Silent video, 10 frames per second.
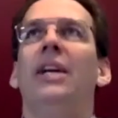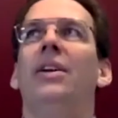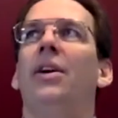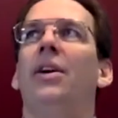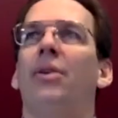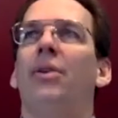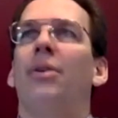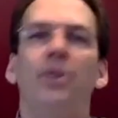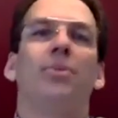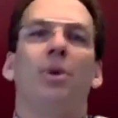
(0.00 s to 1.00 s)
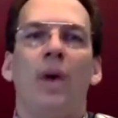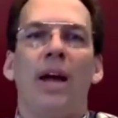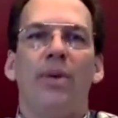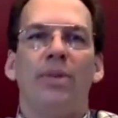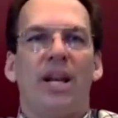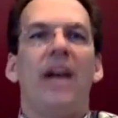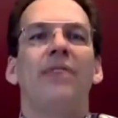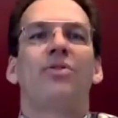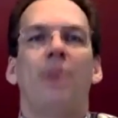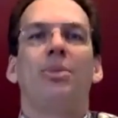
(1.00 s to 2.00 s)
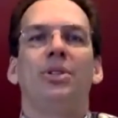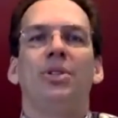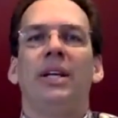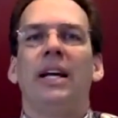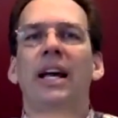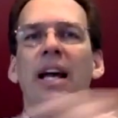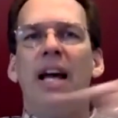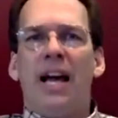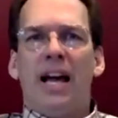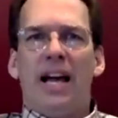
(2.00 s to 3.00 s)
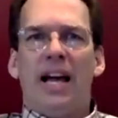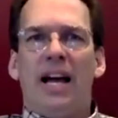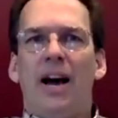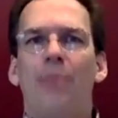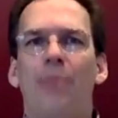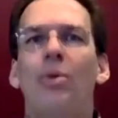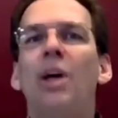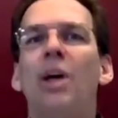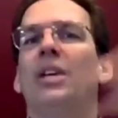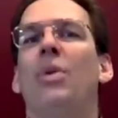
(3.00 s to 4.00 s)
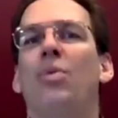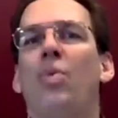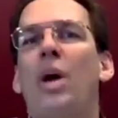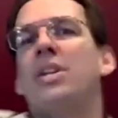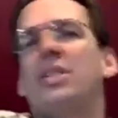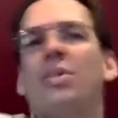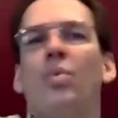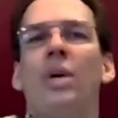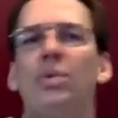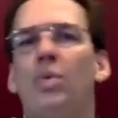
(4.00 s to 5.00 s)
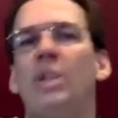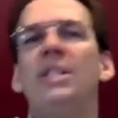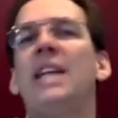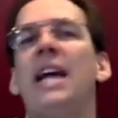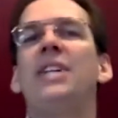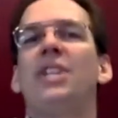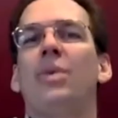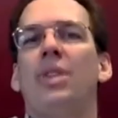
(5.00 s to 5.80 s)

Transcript: irrefutable way, which I have trouble doing, I'm wrestling with what's engaging with